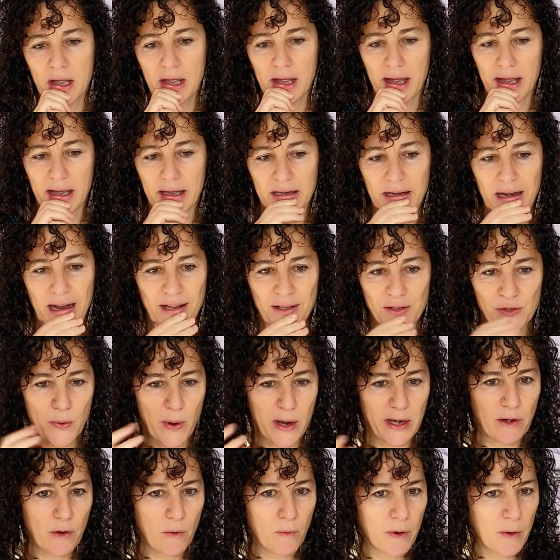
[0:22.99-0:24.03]
And so I
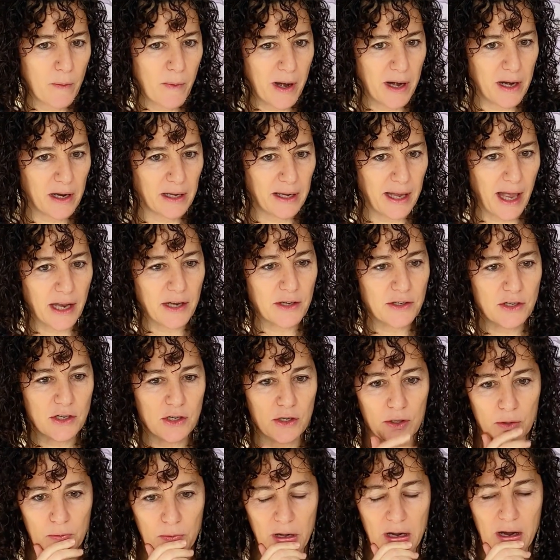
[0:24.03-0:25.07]
know we want to get
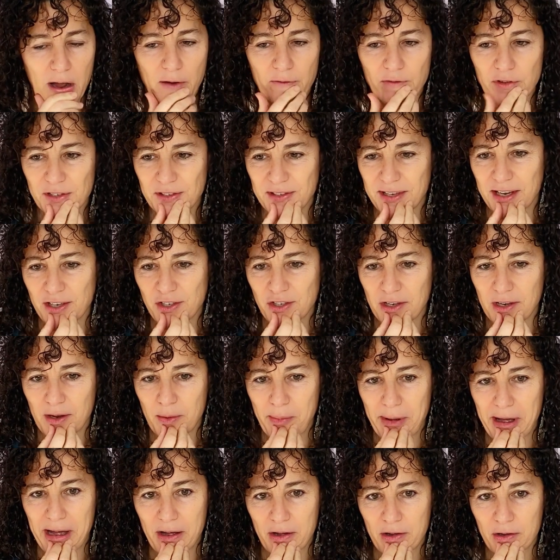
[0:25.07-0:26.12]
to a conversation
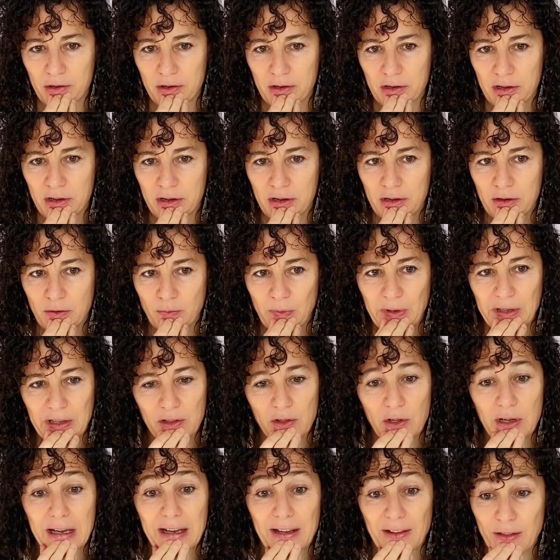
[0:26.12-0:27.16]
about really
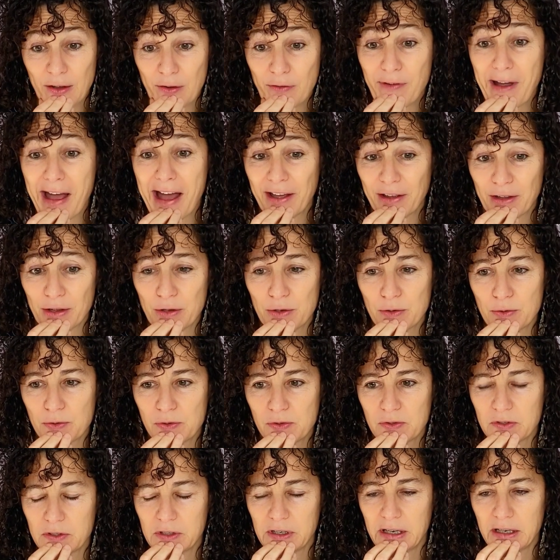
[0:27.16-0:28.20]
looking at the
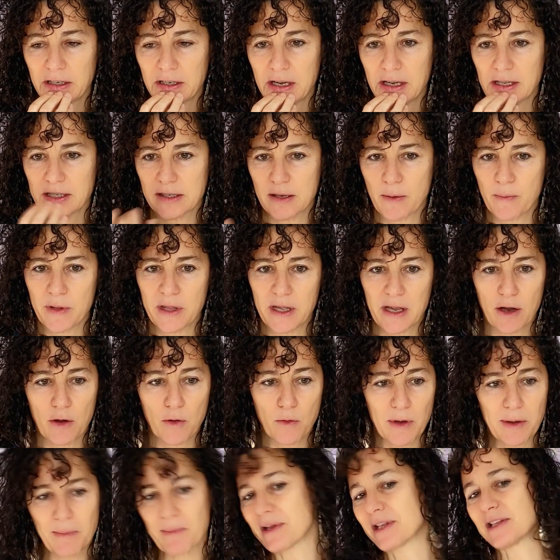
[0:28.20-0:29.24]
values and some of the
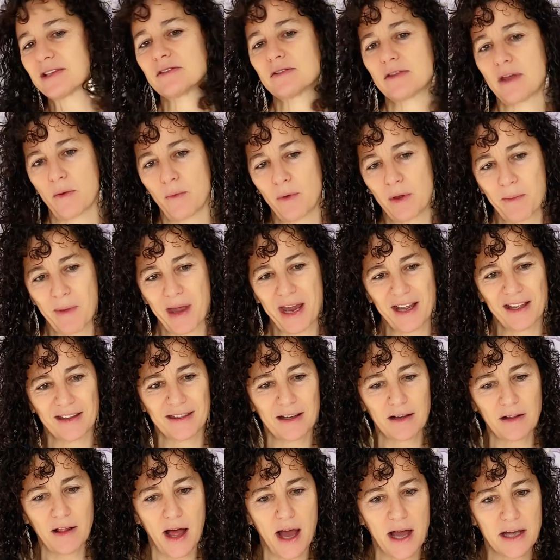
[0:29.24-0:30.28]
agreements that we make in the
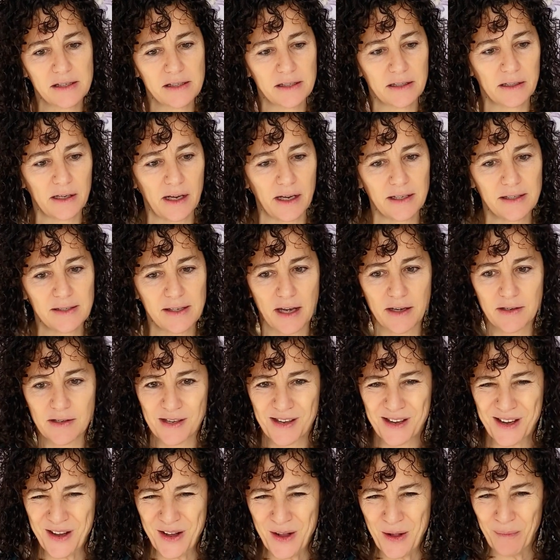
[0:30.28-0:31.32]
class. And I sent
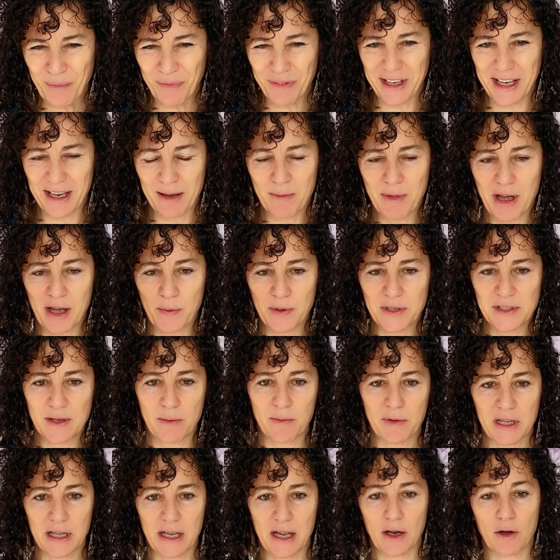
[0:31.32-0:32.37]
the email with some of
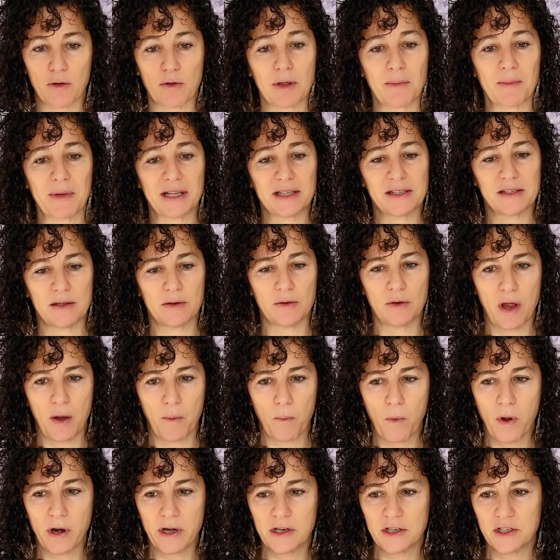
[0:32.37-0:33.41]
the agreements, and
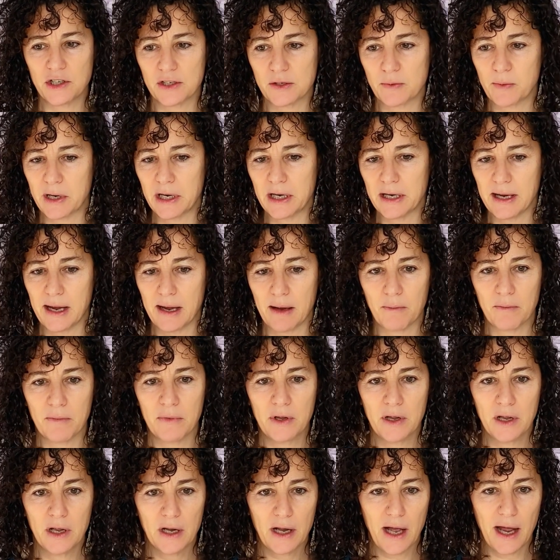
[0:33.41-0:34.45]
one I just want to name
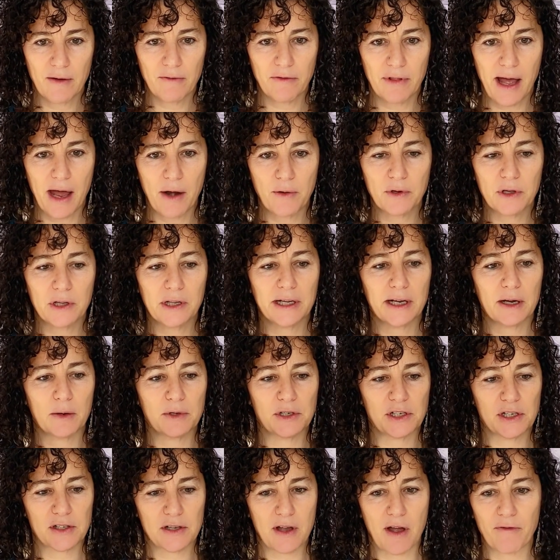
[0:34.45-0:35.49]
kind of loud and clear, which
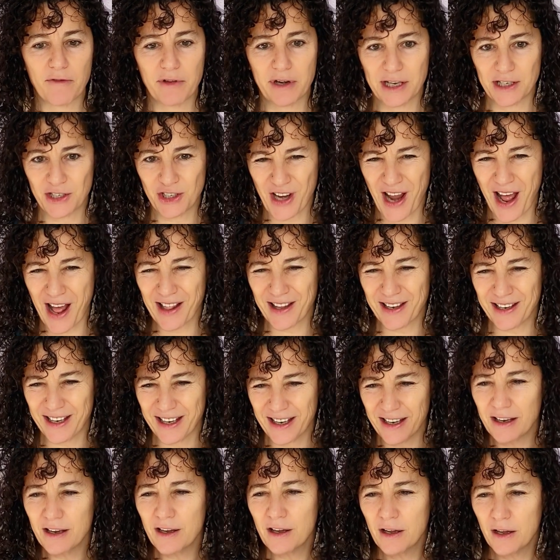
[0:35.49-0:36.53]
is
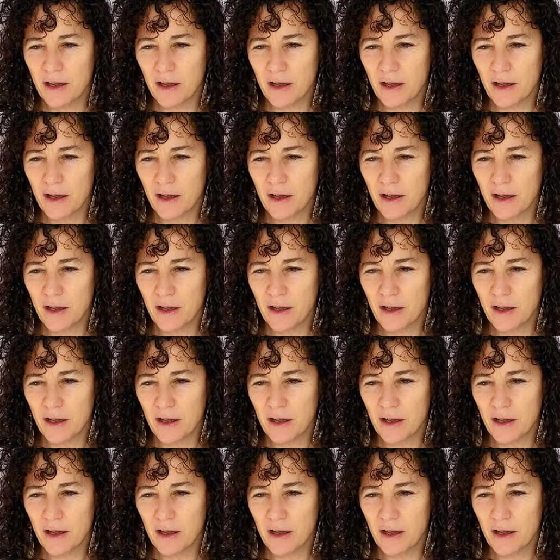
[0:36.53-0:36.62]
confidentiality.